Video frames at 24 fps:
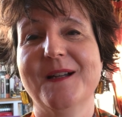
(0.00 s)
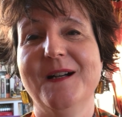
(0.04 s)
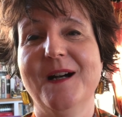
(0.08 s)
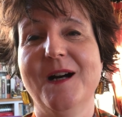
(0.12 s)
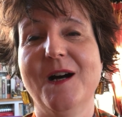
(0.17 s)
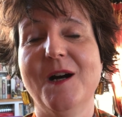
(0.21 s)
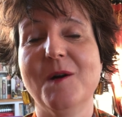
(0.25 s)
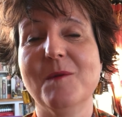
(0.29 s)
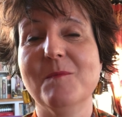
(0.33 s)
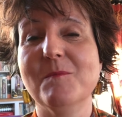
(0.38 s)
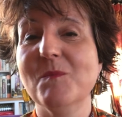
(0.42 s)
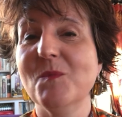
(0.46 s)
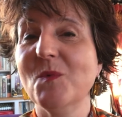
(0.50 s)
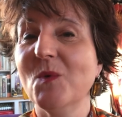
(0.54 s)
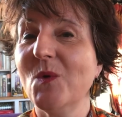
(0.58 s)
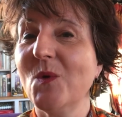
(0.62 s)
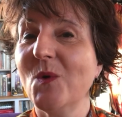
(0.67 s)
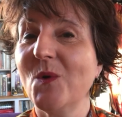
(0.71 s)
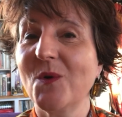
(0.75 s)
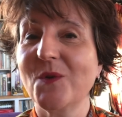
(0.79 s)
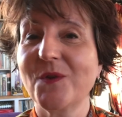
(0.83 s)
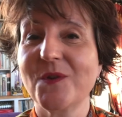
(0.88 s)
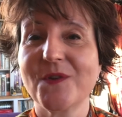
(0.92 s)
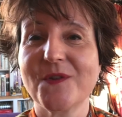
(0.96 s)
are
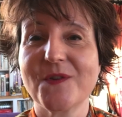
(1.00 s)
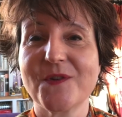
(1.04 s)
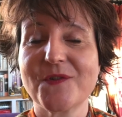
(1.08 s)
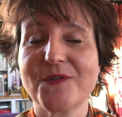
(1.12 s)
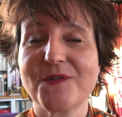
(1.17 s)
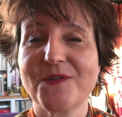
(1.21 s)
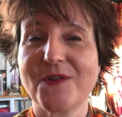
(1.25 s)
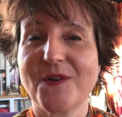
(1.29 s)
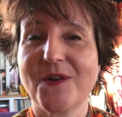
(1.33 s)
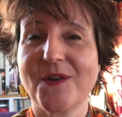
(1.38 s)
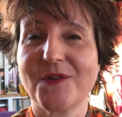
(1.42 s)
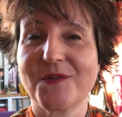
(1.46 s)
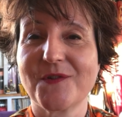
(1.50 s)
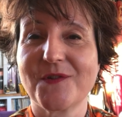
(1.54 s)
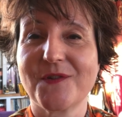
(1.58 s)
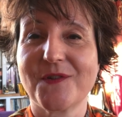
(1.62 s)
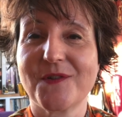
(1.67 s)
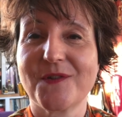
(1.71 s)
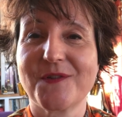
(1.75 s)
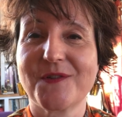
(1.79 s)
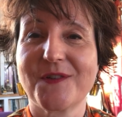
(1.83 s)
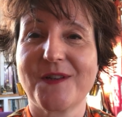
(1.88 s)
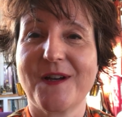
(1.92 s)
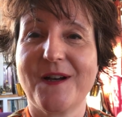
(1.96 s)
more than the stars in
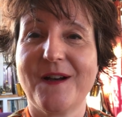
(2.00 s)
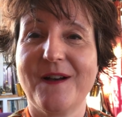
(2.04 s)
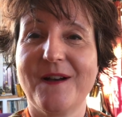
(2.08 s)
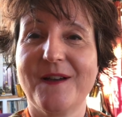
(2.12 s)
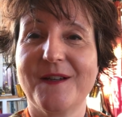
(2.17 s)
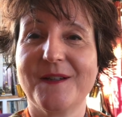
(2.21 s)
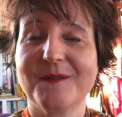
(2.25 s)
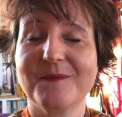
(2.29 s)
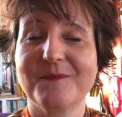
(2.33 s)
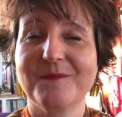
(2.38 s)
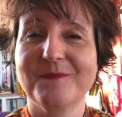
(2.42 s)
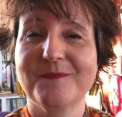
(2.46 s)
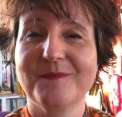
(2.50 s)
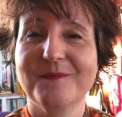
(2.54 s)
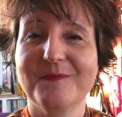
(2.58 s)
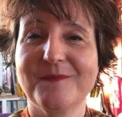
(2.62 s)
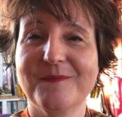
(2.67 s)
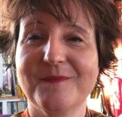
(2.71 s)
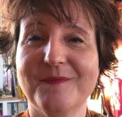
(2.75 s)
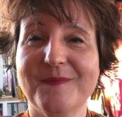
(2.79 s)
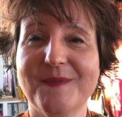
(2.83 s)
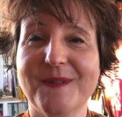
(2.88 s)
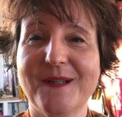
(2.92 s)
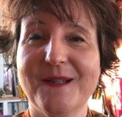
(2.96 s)
the sky,
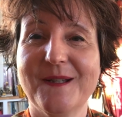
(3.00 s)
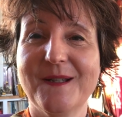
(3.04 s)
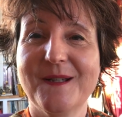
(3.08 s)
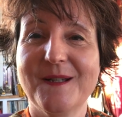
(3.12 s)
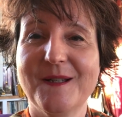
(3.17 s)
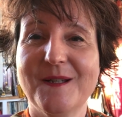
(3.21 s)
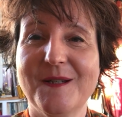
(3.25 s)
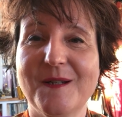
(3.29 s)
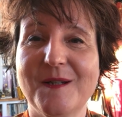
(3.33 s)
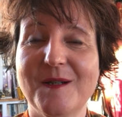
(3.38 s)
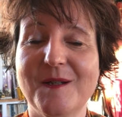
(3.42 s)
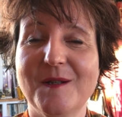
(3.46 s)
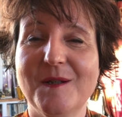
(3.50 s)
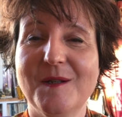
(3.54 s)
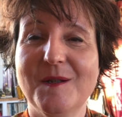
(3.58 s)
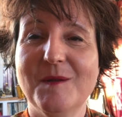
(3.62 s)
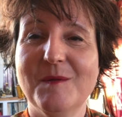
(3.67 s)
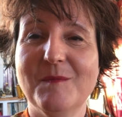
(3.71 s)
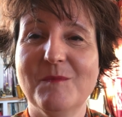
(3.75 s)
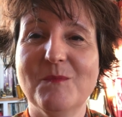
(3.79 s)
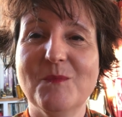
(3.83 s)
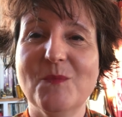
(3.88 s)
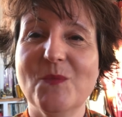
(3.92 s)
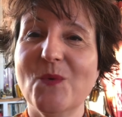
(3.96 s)

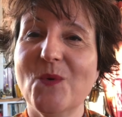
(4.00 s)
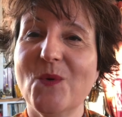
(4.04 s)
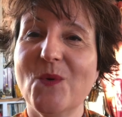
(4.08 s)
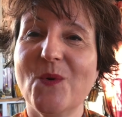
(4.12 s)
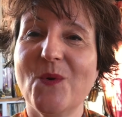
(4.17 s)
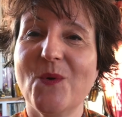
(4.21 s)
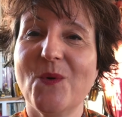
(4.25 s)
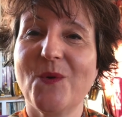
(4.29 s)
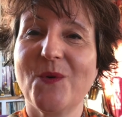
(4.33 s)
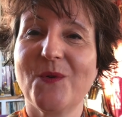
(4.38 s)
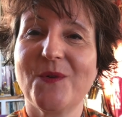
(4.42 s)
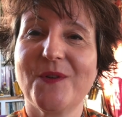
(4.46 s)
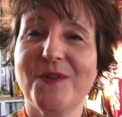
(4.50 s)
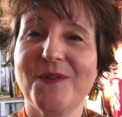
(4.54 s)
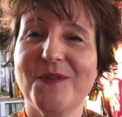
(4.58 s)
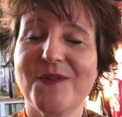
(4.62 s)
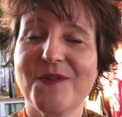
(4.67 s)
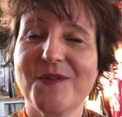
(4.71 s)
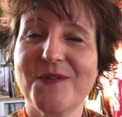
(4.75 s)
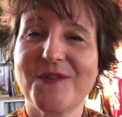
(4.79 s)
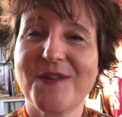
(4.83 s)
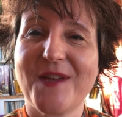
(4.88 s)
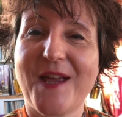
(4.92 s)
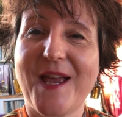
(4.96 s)
more than
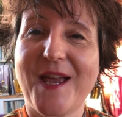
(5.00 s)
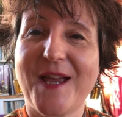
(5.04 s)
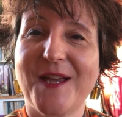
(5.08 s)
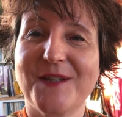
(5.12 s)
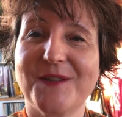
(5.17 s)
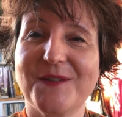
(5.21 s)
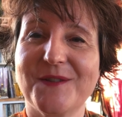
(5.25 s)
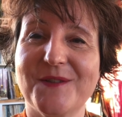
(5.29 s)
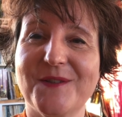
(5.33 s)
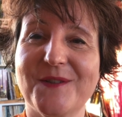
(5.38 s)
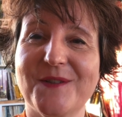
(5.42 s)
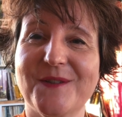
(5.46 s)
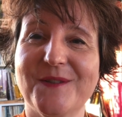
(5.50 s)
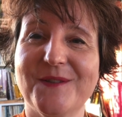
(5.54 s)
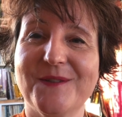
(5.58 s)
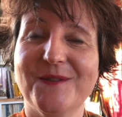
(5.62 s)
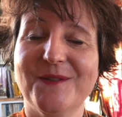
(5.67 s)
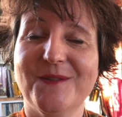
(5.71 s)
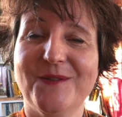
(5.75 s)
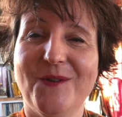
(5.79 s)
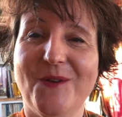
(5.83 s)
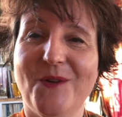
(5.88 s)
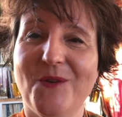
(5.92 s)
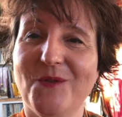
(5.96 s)
the sand
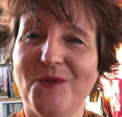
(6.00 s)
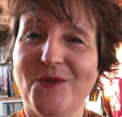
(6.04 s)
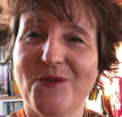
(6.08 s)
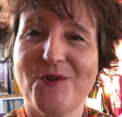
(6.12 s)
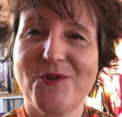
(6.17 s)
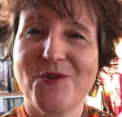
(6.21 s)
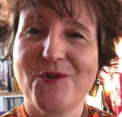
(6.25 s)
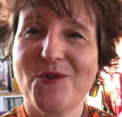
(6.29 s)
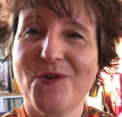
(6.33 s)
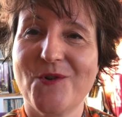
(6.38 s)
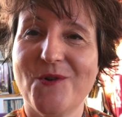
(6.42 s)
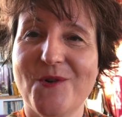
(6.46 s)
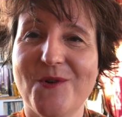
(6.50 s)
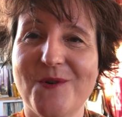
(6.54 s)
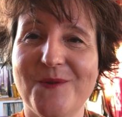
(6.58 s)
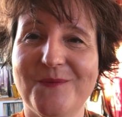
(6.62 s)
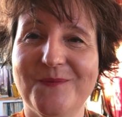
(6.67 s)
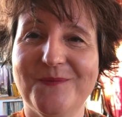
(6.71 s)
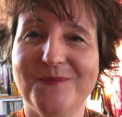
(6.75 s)
on the shore.